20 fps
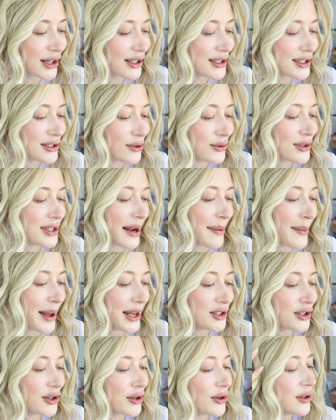It's so
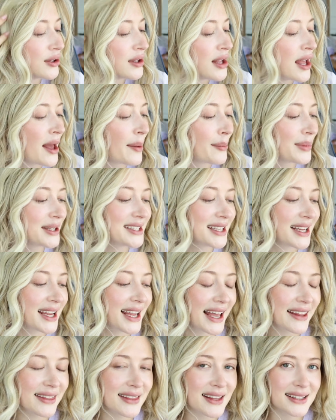dimensional, but to
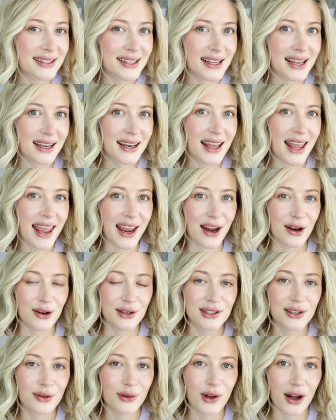get this in a hair
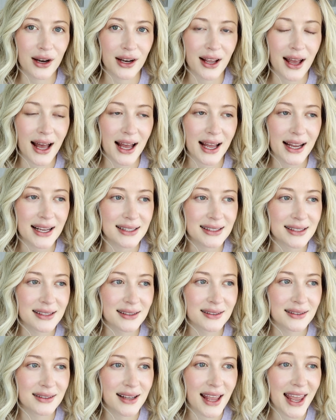salon, guys,
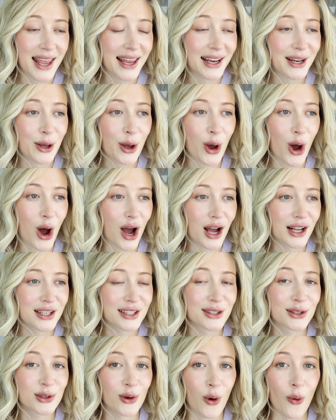it
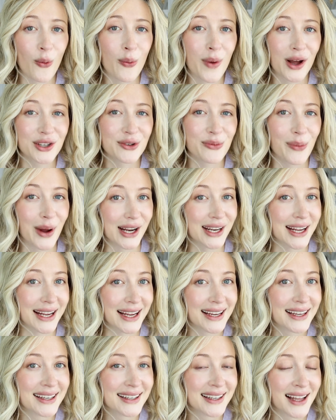costs so much
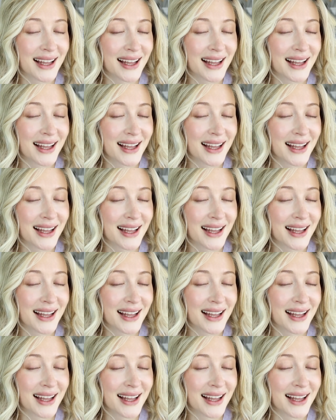money.